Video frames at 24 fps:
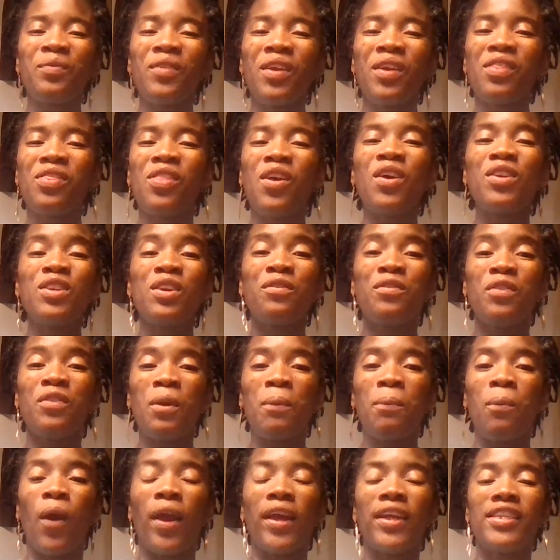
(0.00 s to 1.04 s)
those are
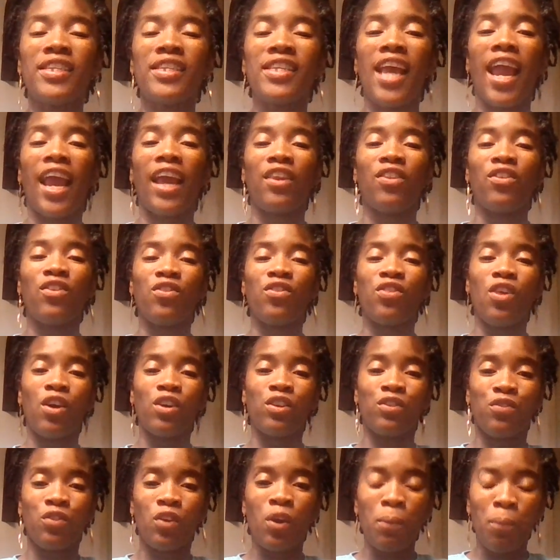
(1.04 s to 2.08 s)
viewpoints, and
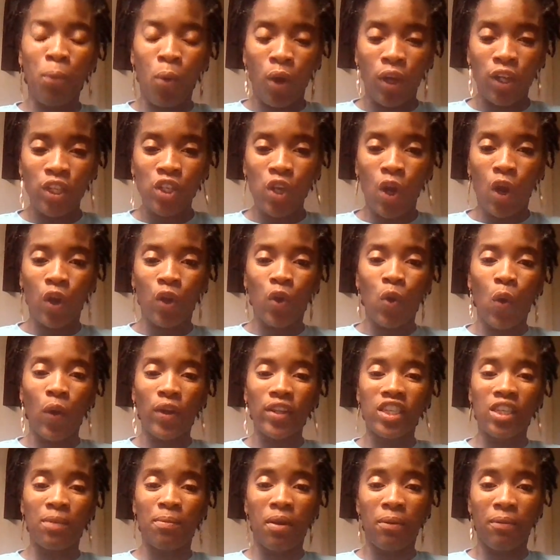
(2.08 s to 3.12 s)
those viewpoints are
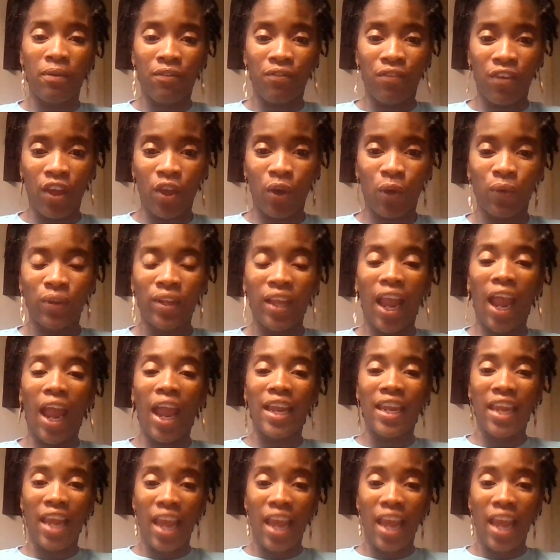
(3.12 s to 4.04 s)
going to be revealed in